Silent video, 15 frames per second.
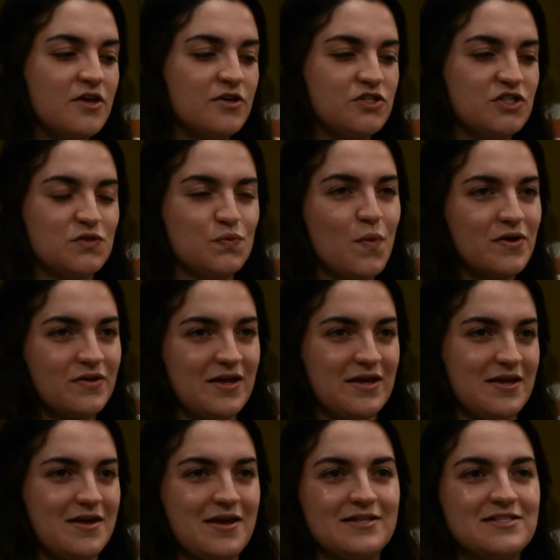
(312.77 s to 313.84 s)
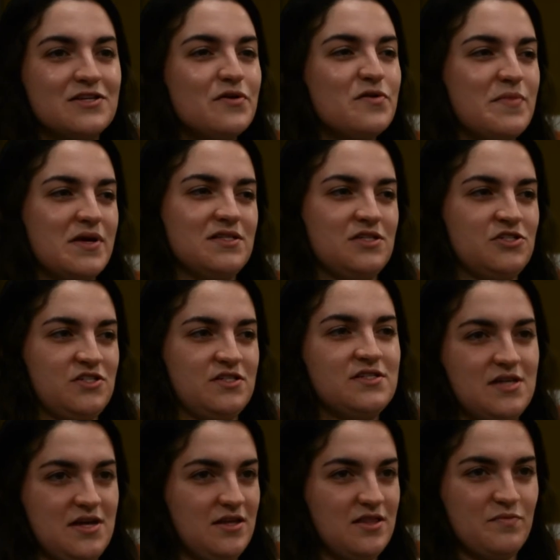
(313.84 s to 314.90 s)
just what like it's so amazing just
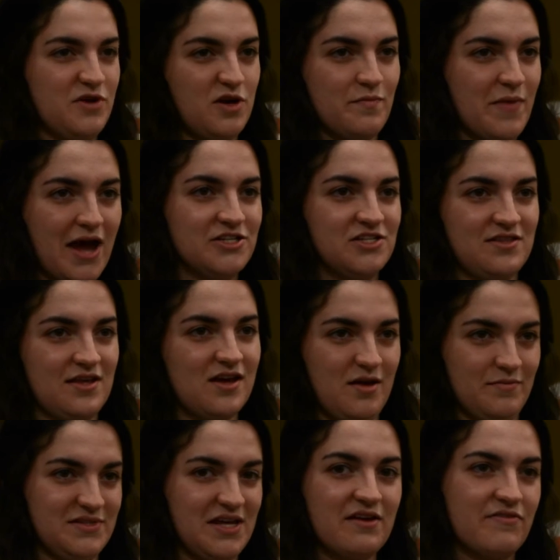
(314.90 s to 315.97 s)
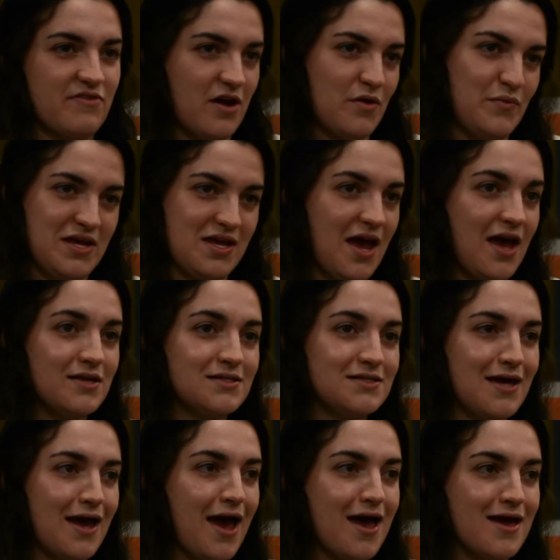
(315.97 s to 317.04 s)
seeing the pure magic that comes out of Thon Weekend
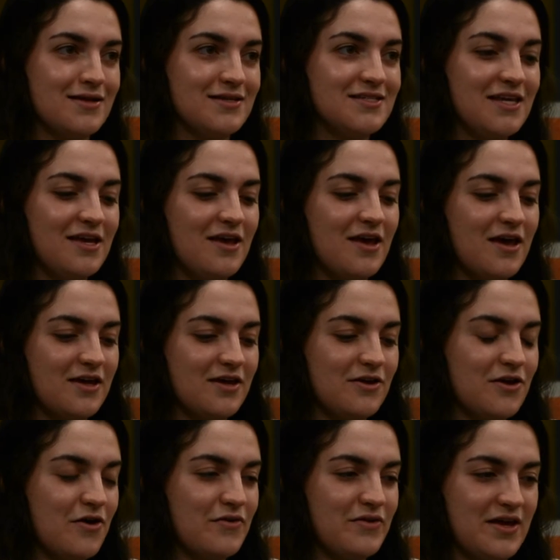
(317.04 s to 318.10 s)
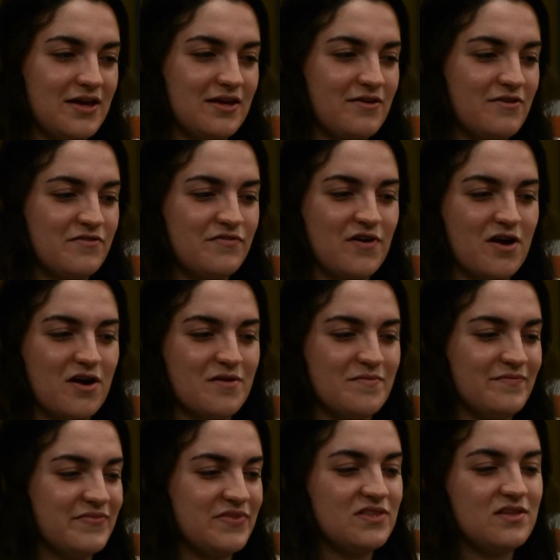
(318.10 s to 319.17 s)
and you know, like from
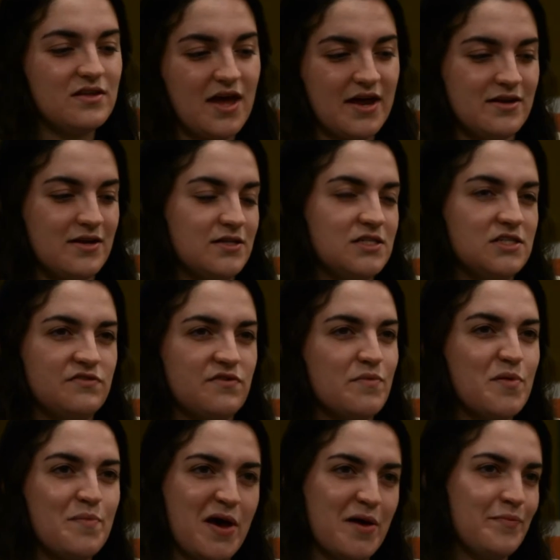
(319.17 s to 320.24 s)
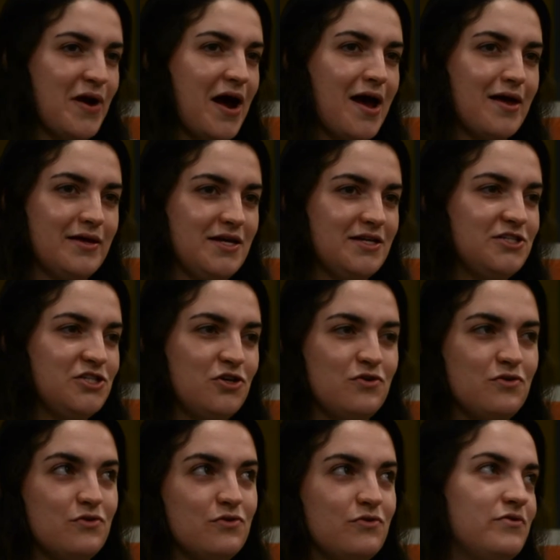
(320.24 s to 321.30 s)
the line dances, from the pep rally
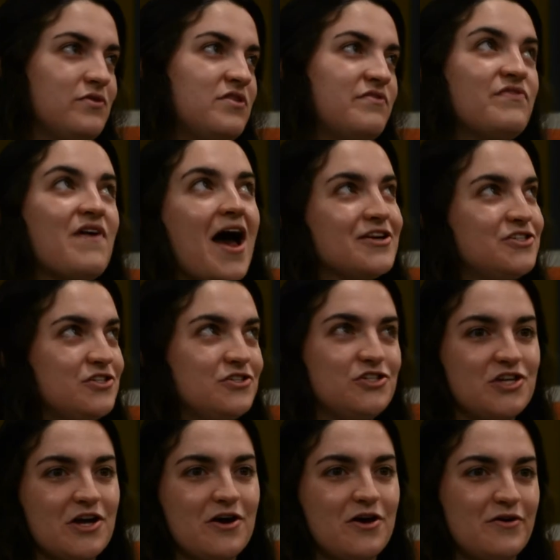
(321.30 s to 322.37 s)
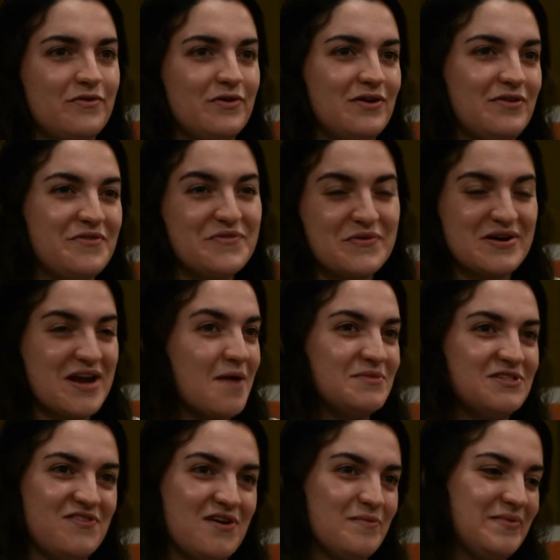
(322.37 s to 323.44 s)
to the fashion show where the Four
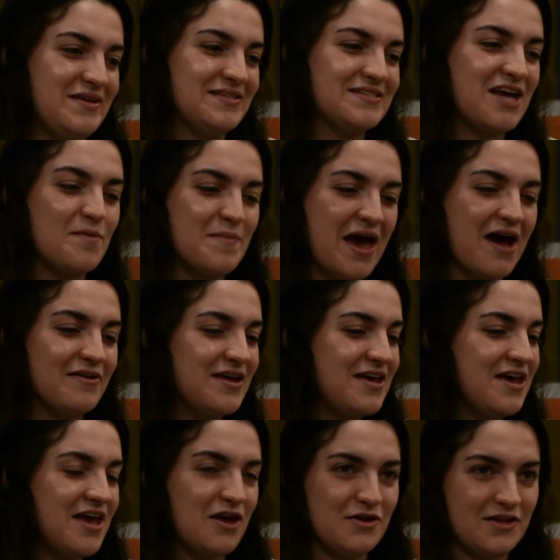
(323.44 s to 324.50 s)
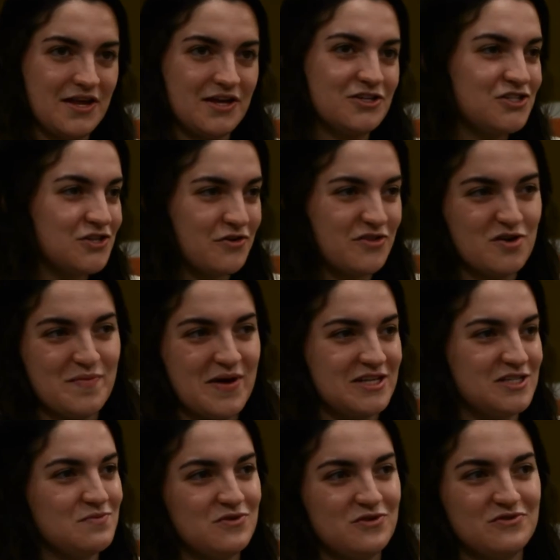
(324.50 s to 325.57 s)
Diamonds families come out and like show their
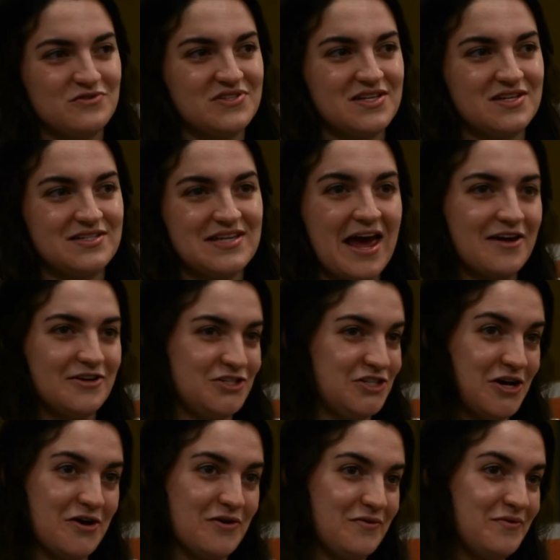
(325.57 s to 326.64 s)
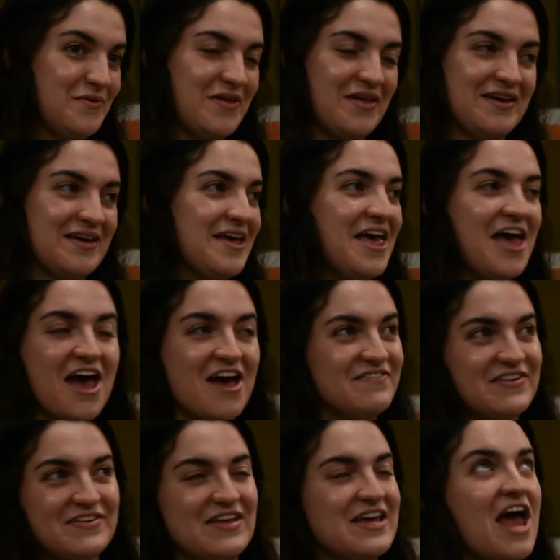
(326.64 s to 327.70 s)
best moves, the talent show, like
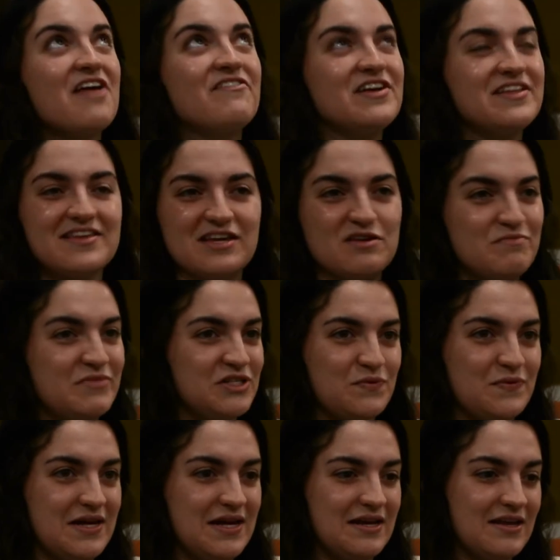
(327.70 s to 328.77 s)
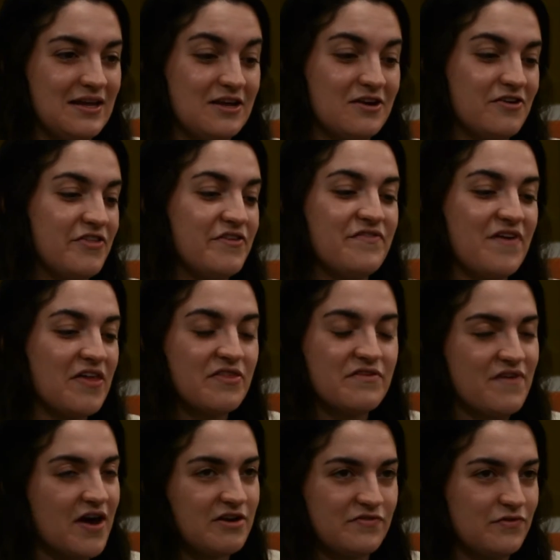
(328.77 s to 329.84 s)
every, like everything in between, like or the and the
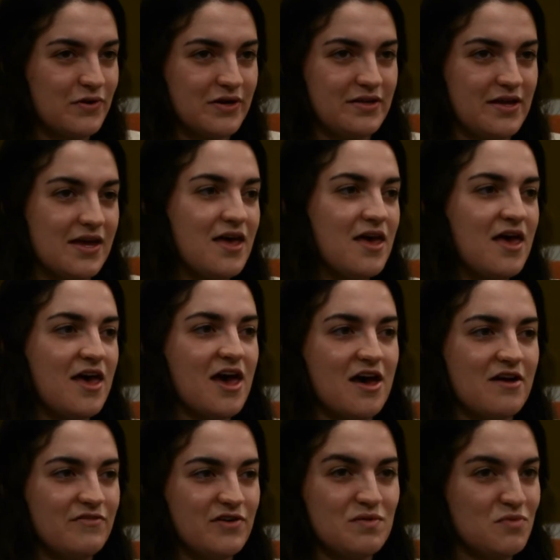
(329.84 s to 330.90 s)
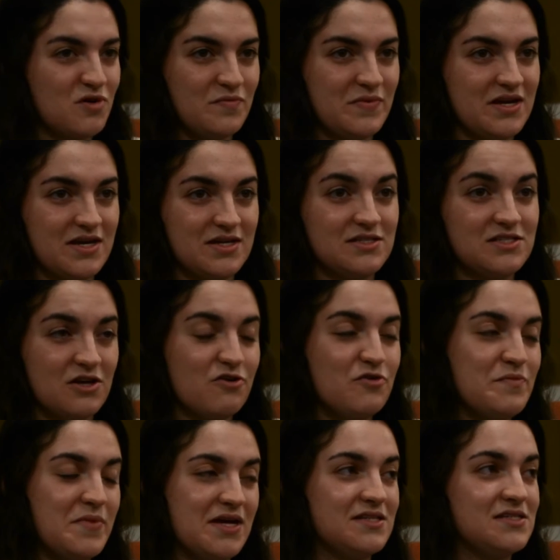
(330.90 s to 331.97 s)
final four, like every moment is so
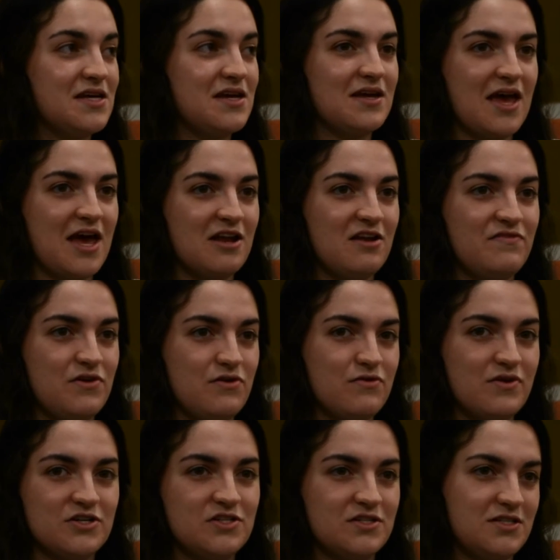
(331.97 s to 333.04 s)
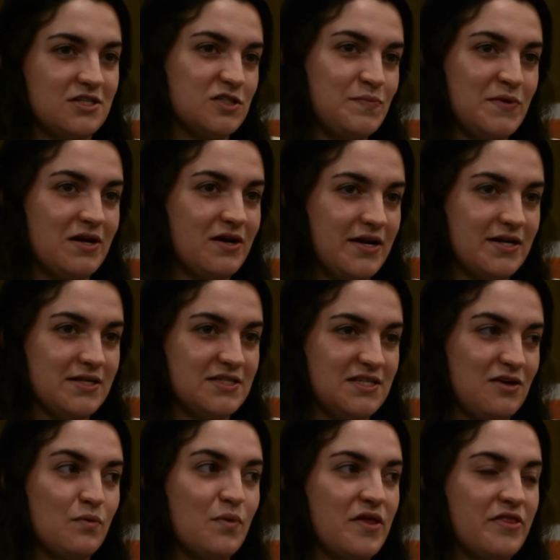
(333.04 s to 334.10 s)
amazing. And if you can just experience
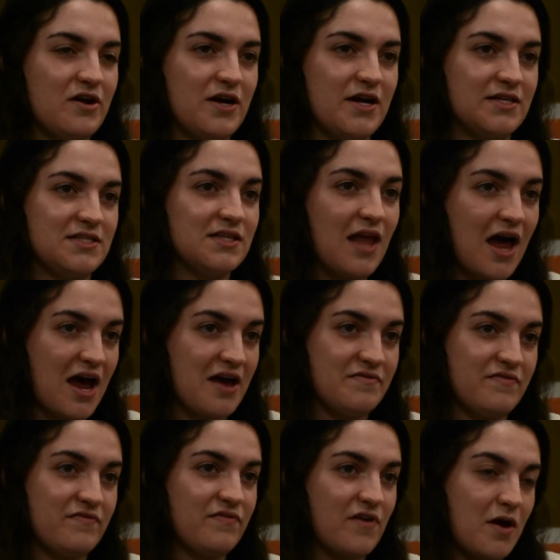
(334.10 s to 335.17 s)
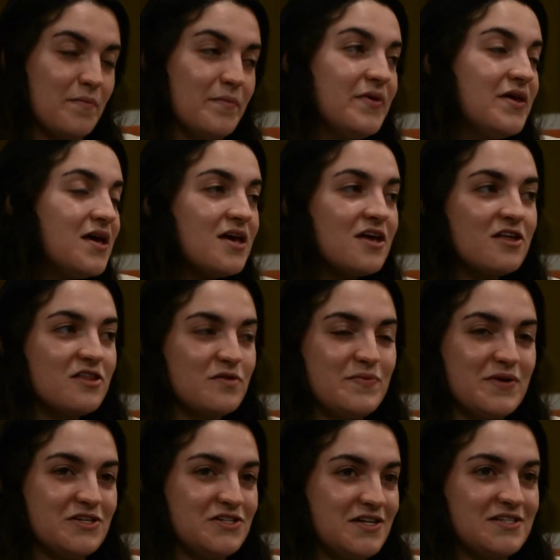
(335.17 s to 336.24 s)
it, whether it's live from the
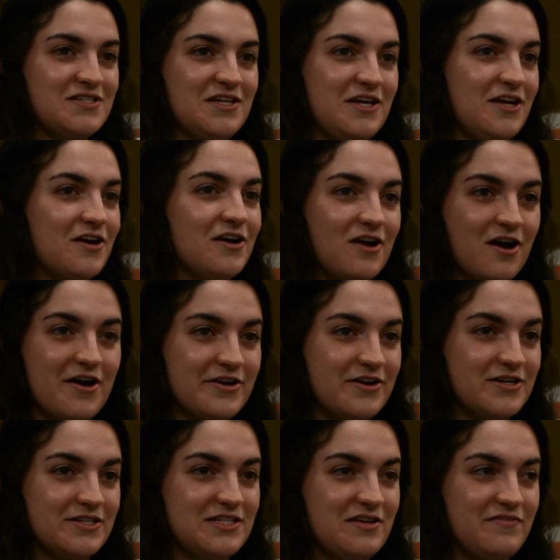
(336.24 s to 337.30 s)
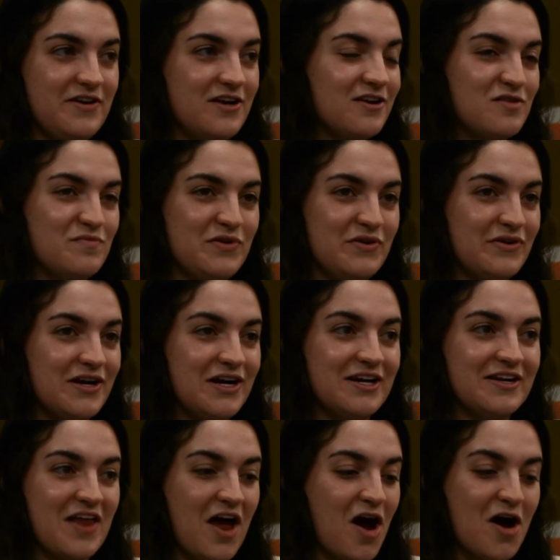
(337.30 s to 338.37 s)
BJC or on your TV or
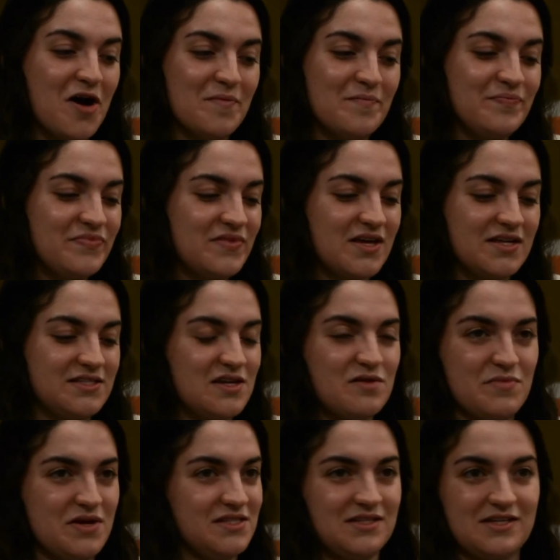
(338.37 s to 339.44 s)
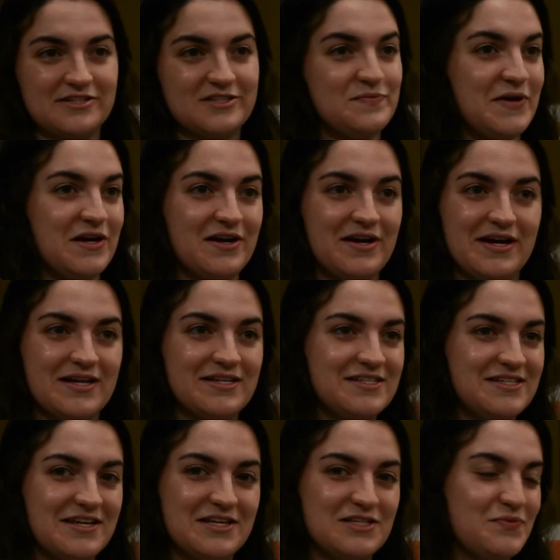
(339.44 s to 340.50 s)
computer, um, it's an amazing
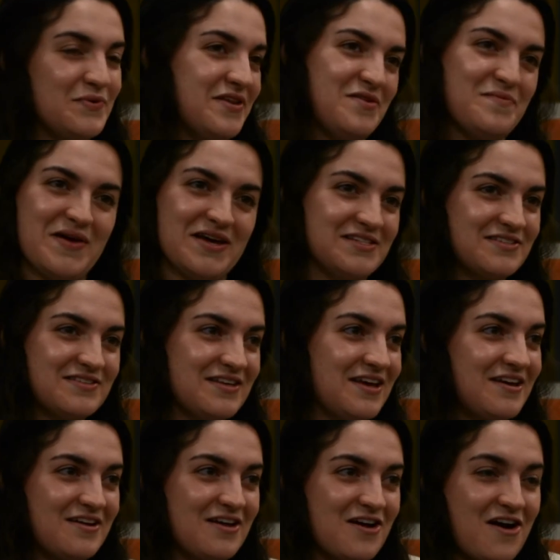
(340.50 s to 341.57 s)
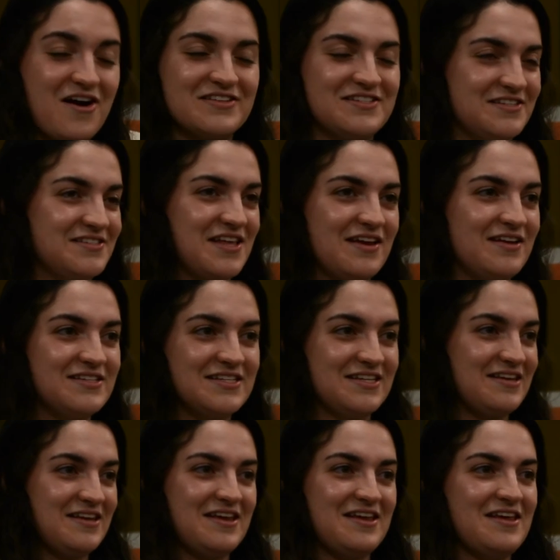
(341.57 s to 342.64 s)
experience and it's one of the best causes that
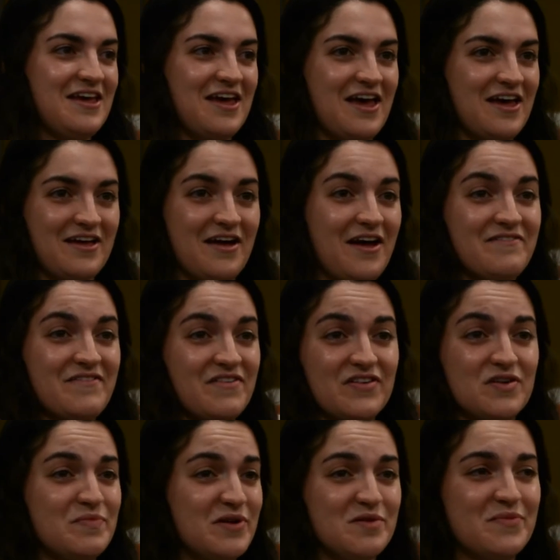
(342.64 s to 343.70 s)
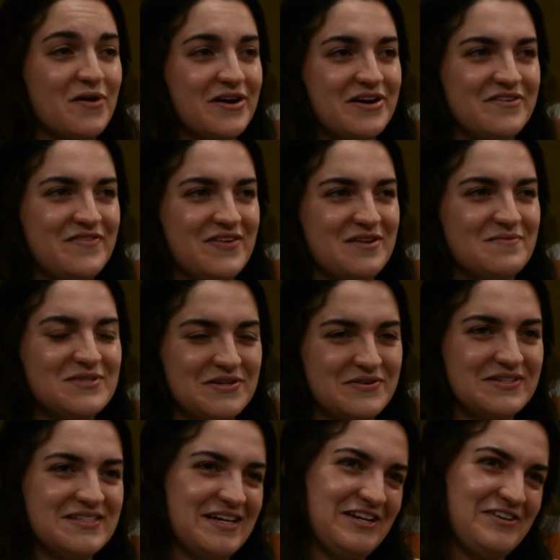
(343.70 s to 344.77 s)
I've ever been a part of. And I'm so
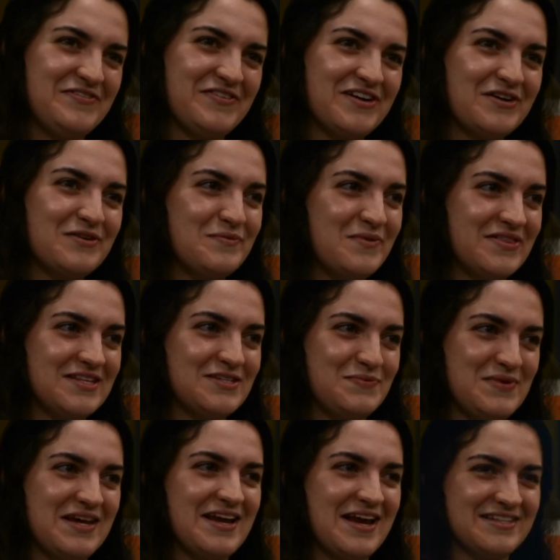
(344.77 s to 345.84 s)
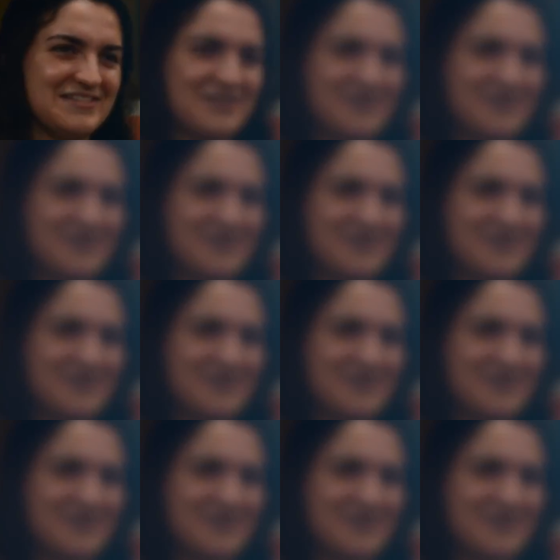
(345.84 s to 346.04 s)
excited for what this weekend has